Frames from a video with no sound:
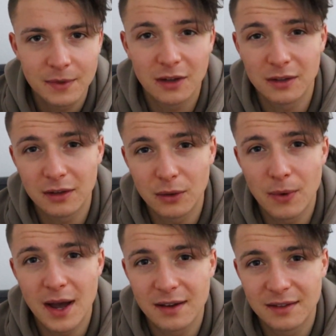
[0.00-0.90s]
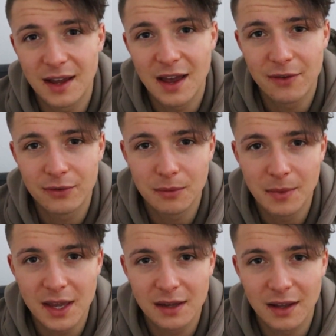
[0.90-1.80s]
because otherwise I have to
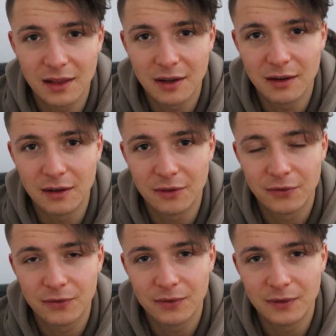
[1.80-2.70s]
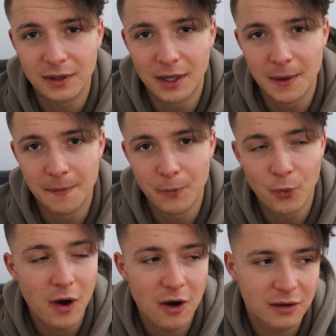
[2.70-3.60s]
make a lot of
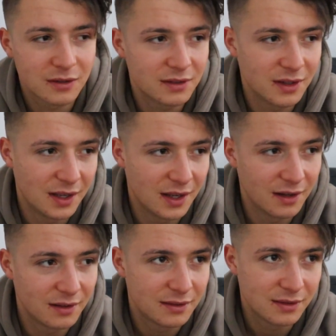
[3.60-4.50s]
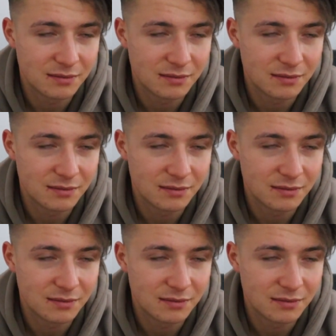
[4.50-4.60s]
walks, and